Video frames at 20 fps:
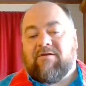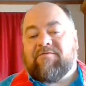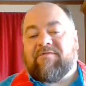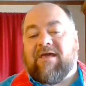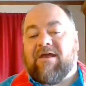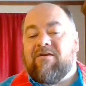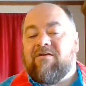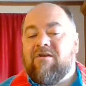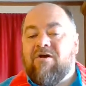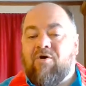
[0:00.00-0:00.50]

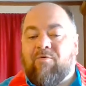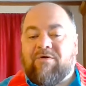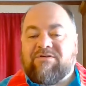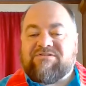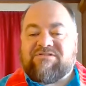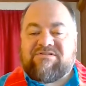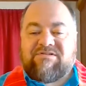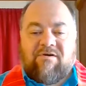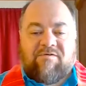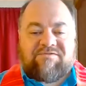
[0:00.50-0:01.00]
that no one
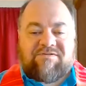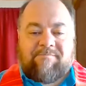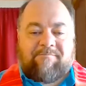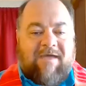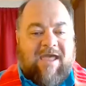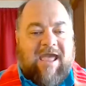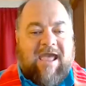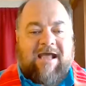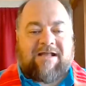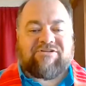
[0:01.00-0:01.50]
sews a
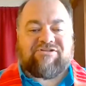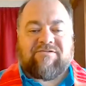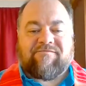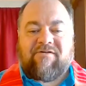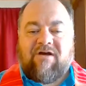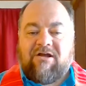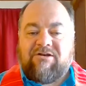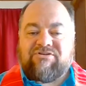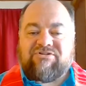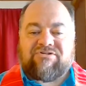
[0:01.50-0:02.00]
patch of
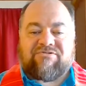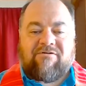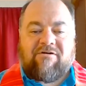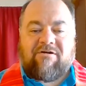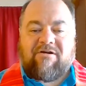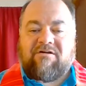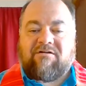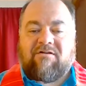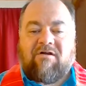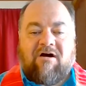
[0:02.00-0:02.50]

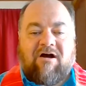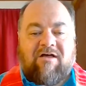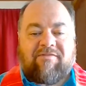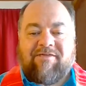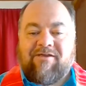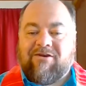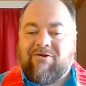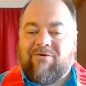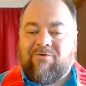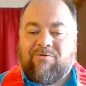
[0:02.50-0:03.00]
unshrunk cloth
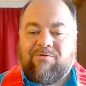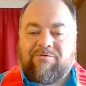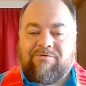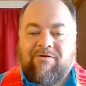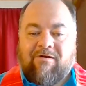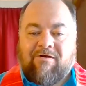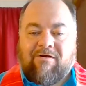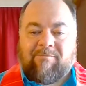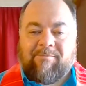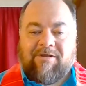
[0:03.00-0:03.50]
on an old
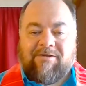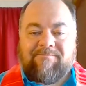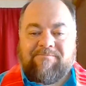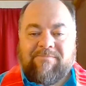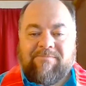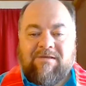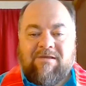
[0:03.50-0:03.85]
garment,